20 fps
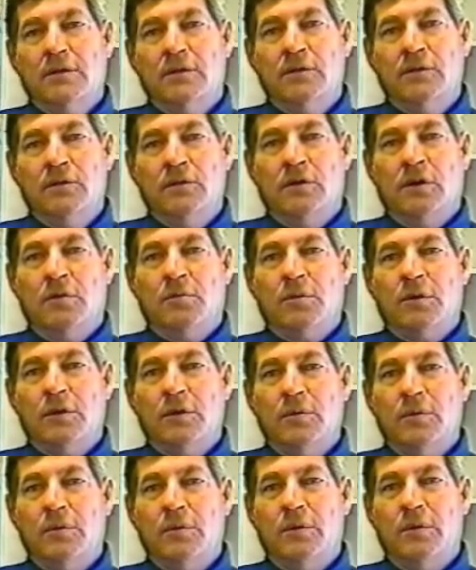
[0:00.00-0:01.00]

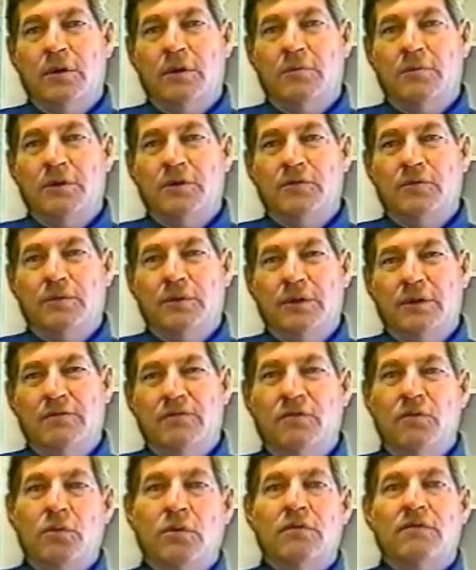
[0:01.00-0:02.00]
Normally we run them between
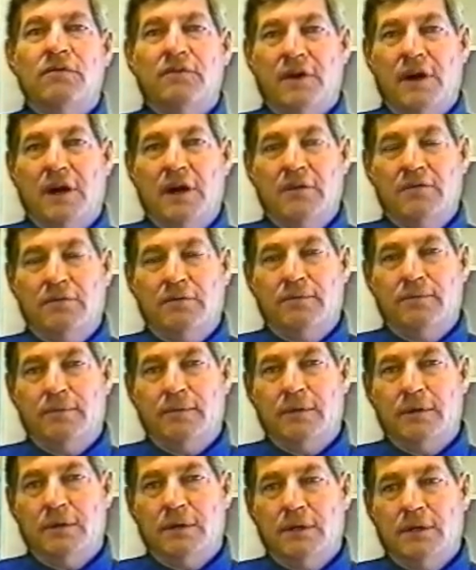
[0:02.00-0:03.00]
4 and
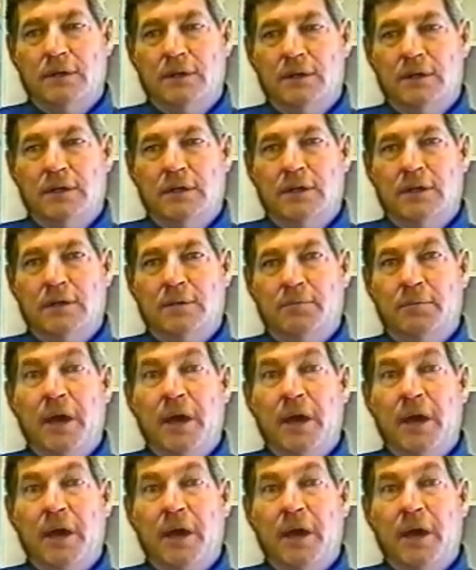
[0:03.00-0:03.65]
5.